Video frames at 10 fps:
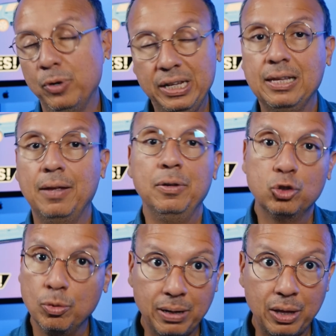among sport
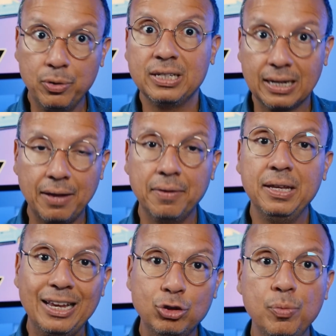utility vehicle
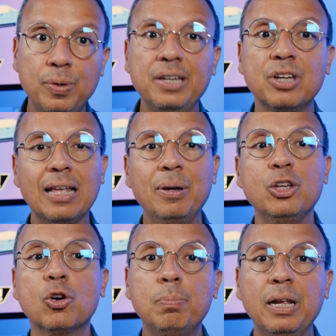buyers.
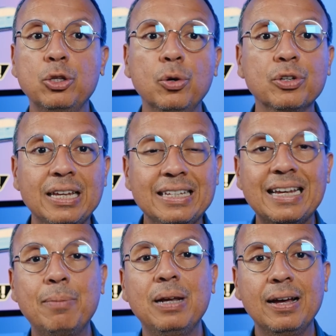Full size.
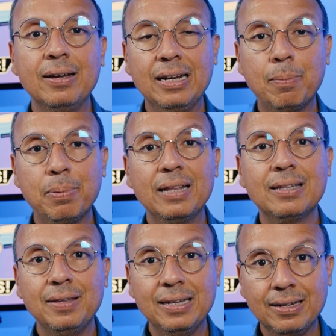It's assembled at the
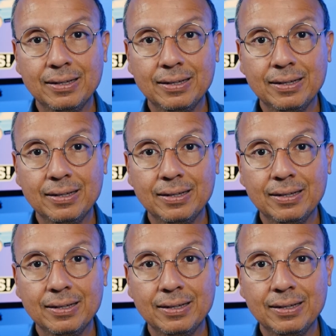Texas